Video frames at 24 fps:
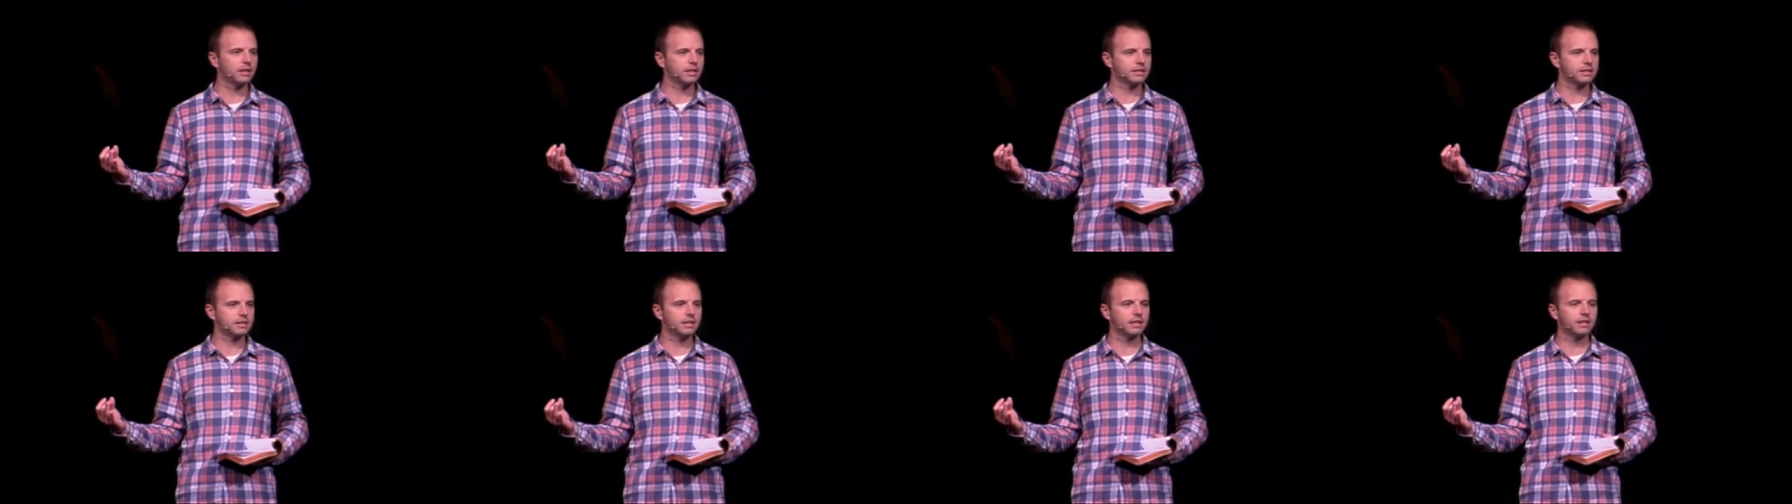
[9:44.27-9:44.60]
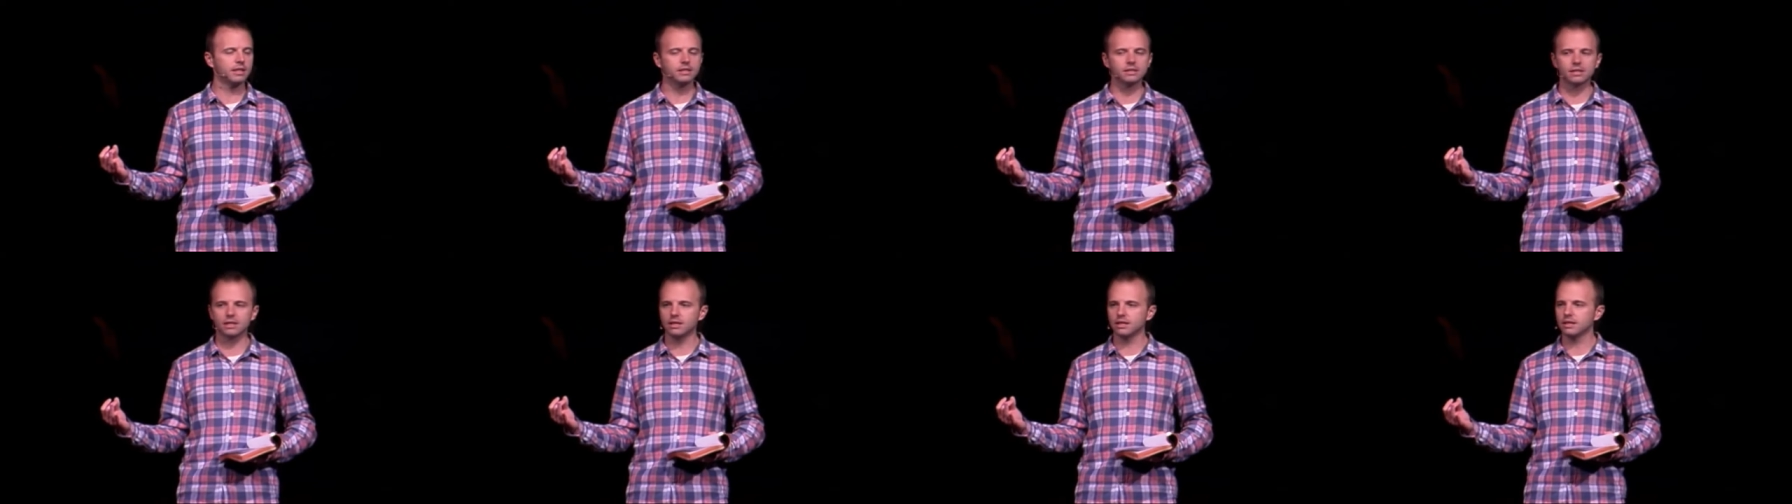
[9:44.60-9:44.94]
Let's get
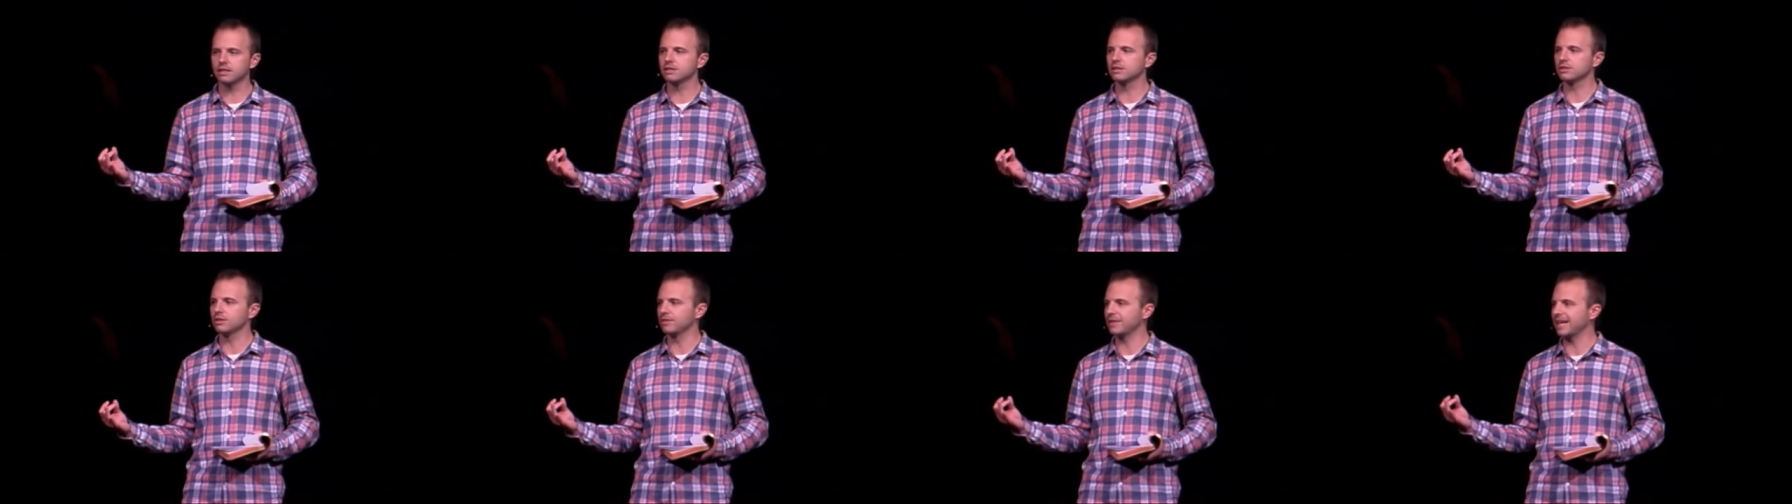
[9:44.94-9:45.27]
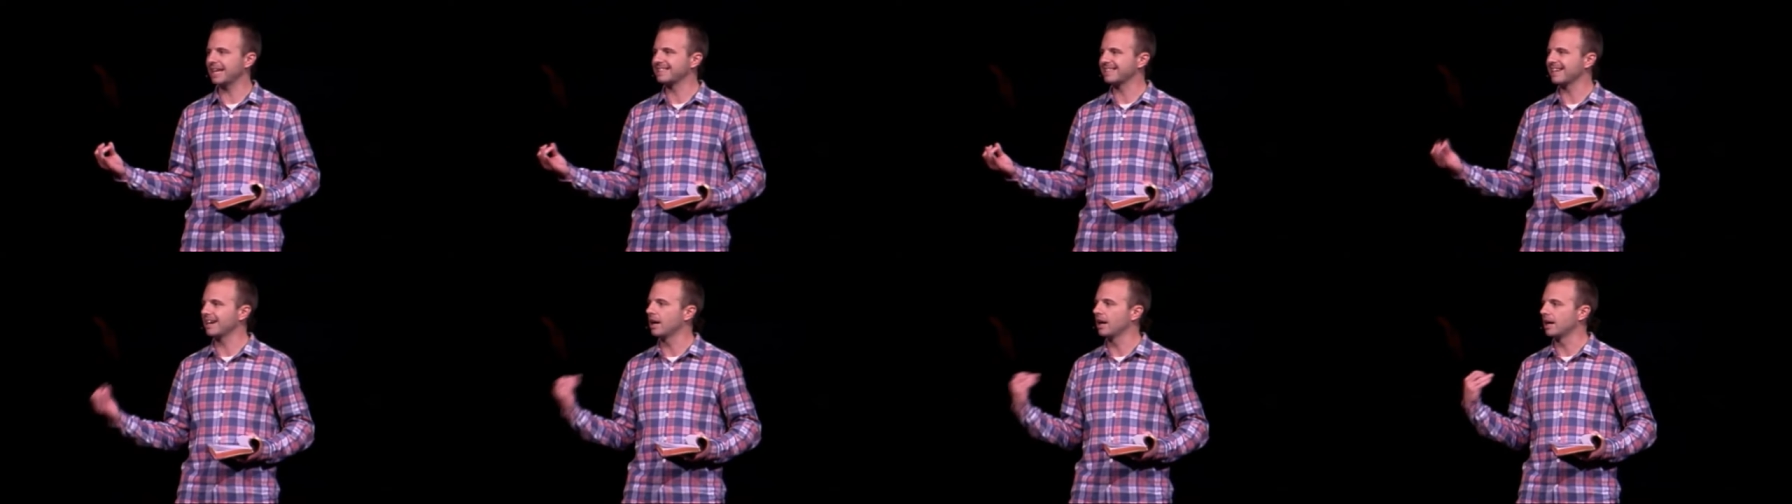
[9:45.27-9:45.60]
into the insult.
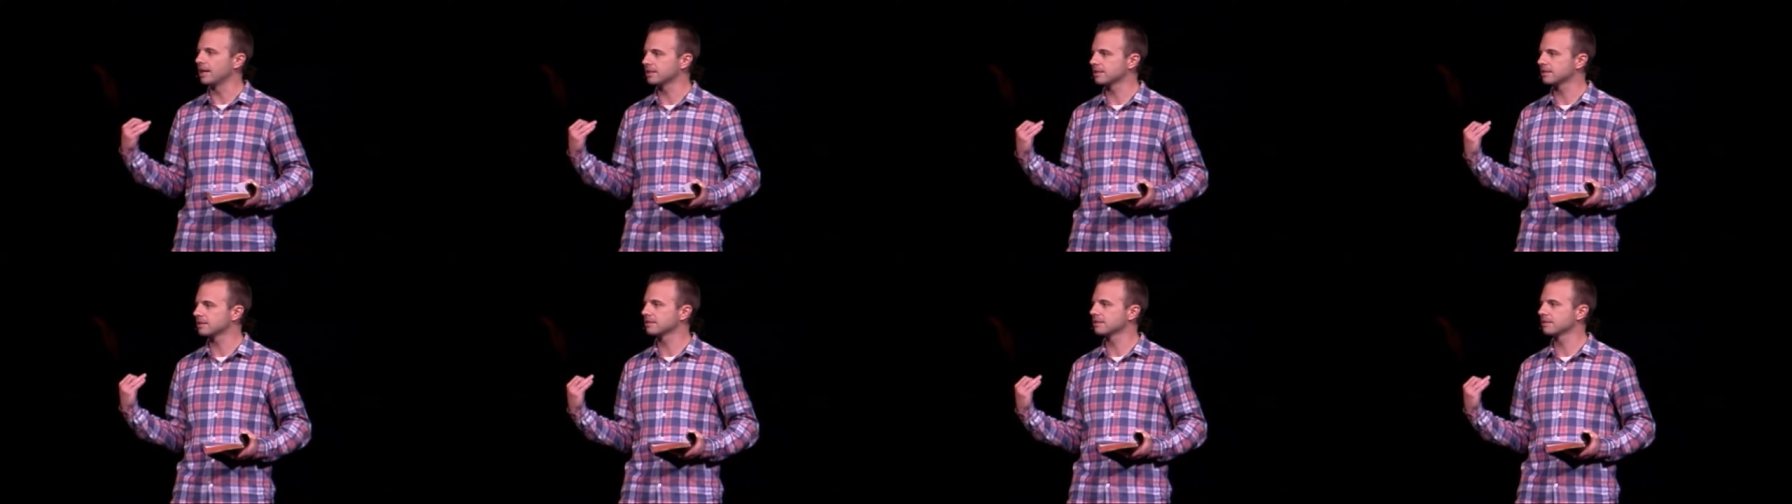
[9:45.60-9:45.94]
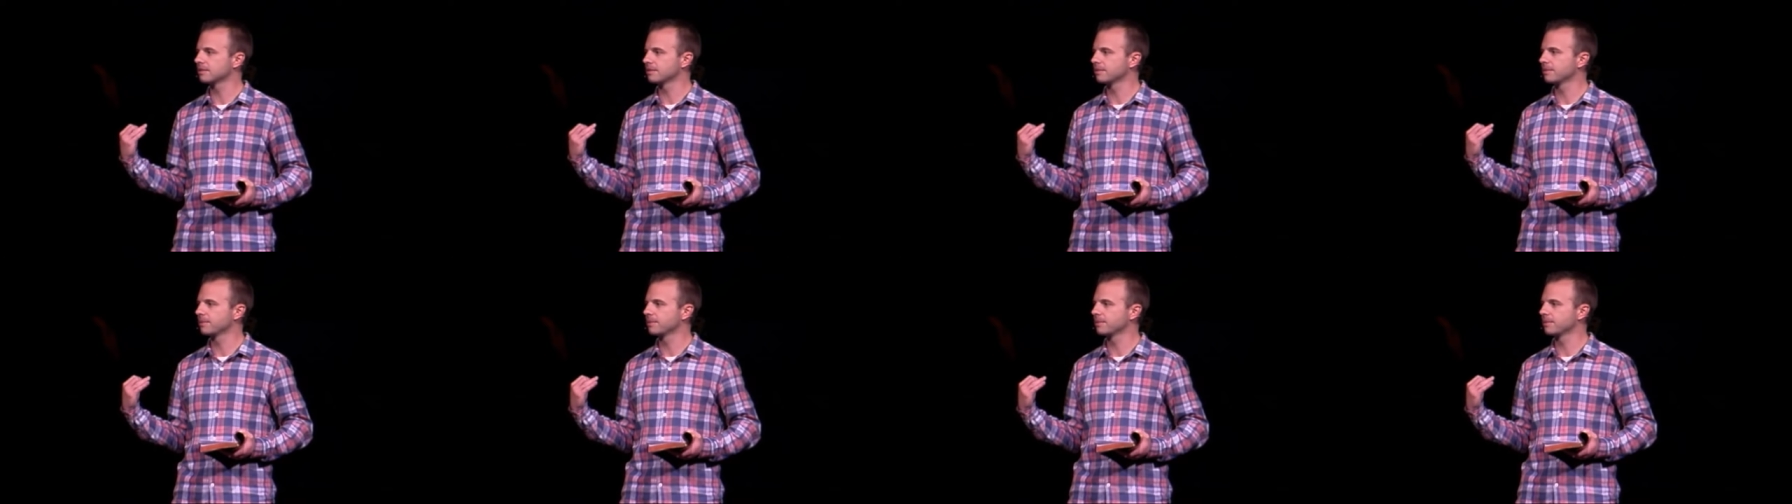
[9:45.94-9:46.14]
That's us.